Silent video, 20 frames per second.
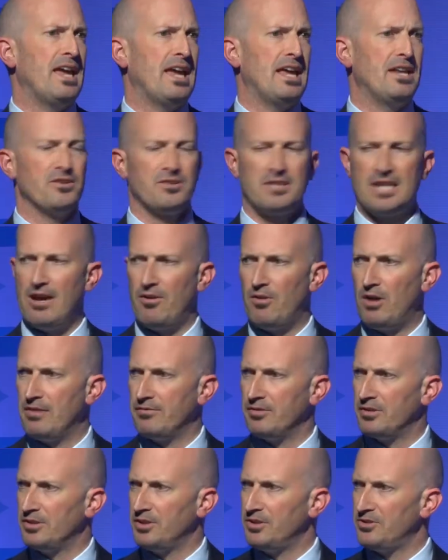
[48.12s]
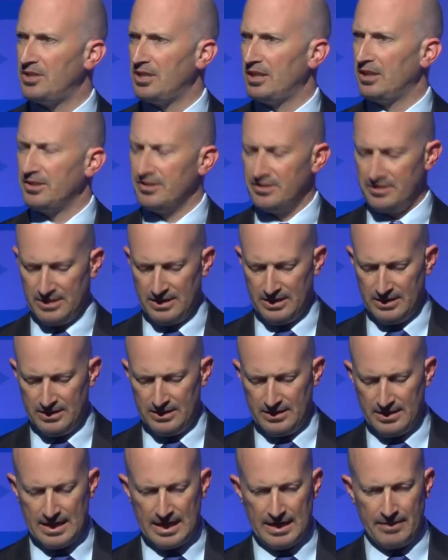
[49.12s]
and go over the New Zealand
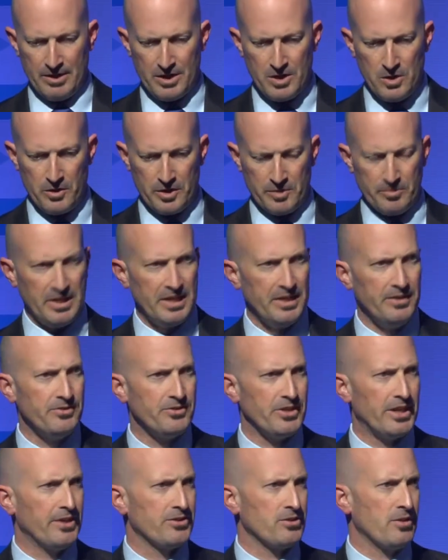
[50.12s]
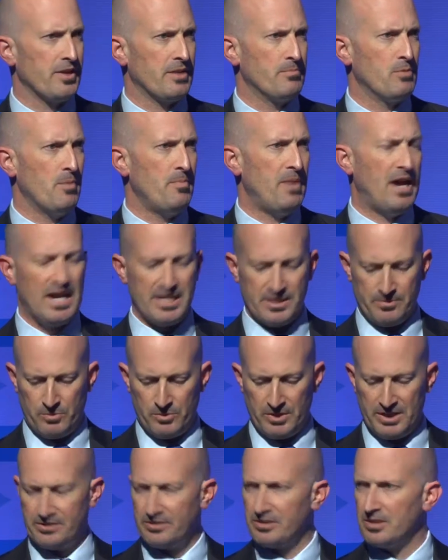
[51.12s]
economy, seeing as I think my
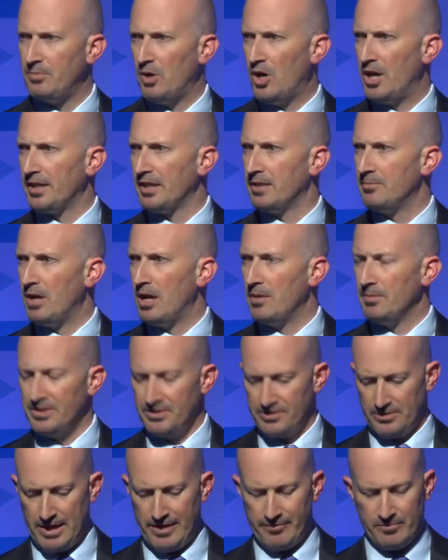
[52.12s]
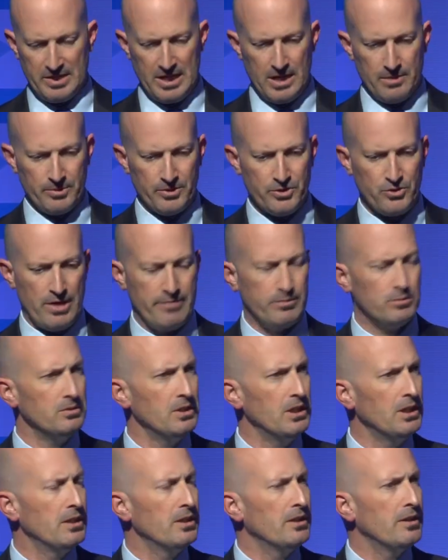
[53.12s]
passport has expired at the moment, so I haven't been able to travel.
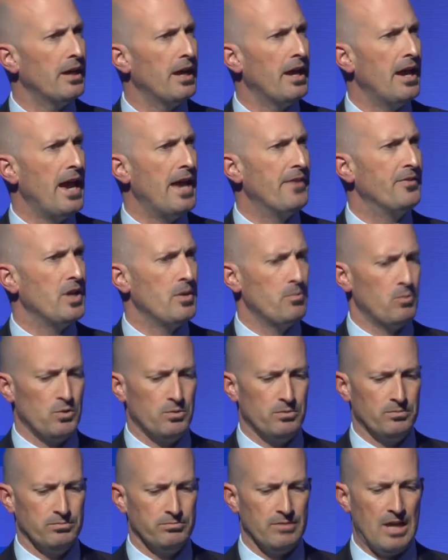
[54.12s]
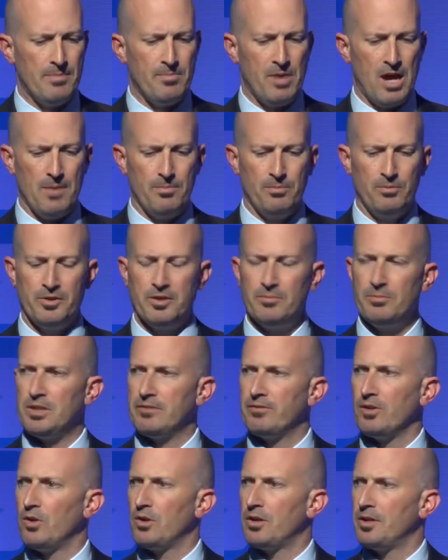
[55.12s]
And then we'll wrap up with a bit
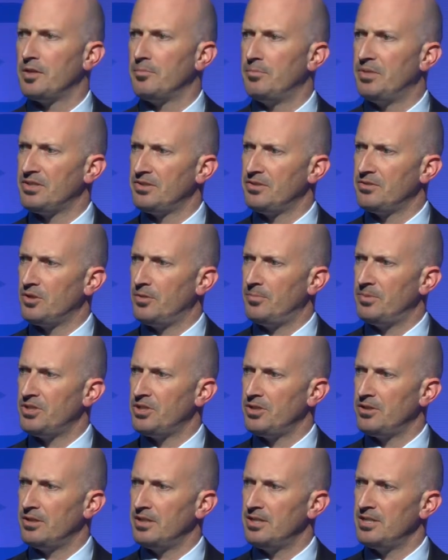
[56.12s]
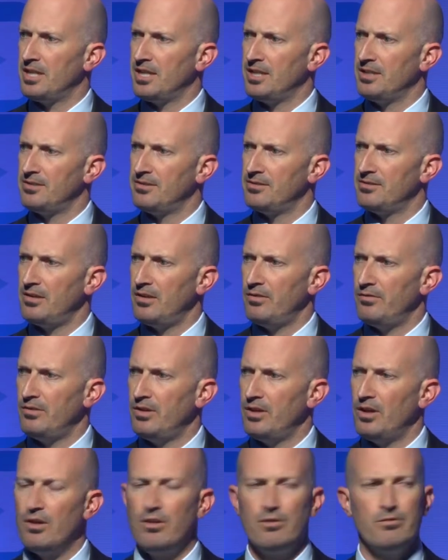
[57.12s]
of a look at the business opportunities
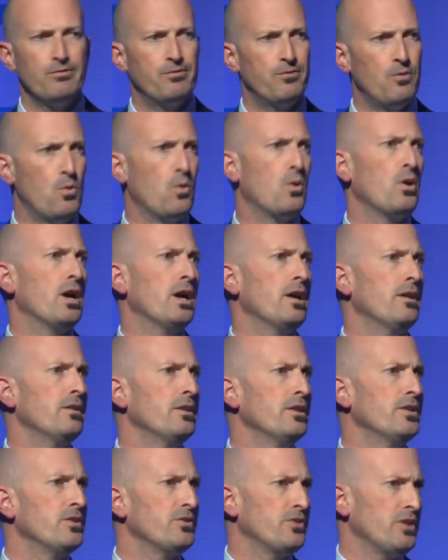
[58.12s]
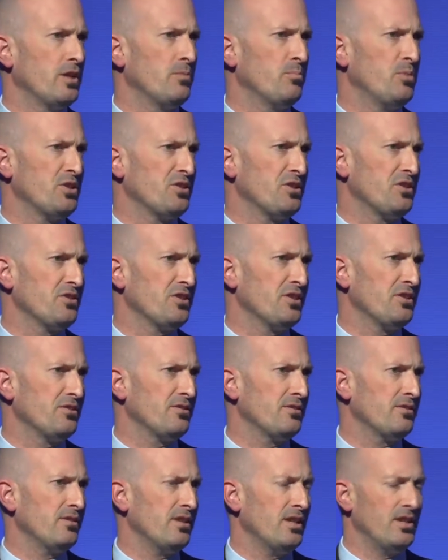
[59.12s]
for New Zealand
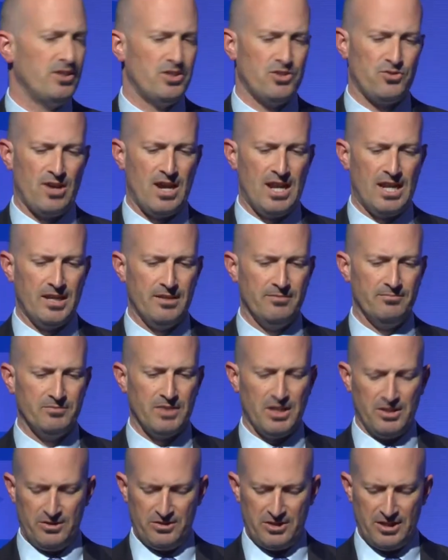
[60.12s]
businesses in Australia and New